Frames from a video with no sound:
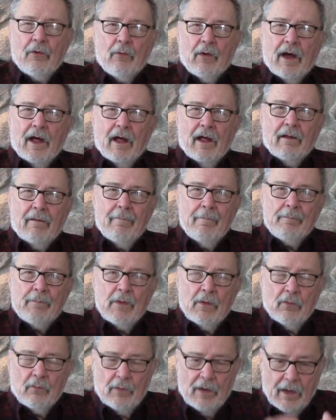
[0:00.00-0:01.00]
while
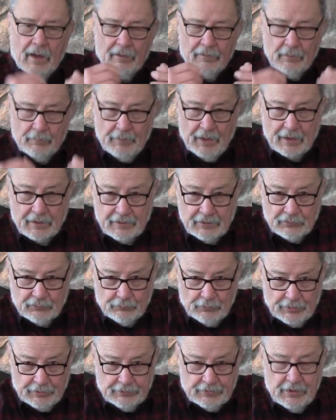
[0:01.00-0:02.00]
the buck is
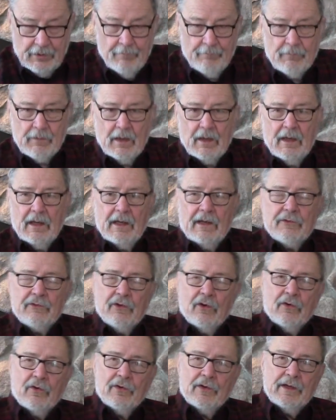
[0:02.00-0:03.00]
with a
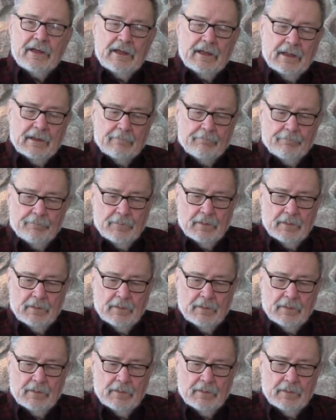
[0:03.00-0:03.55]
doe in heat.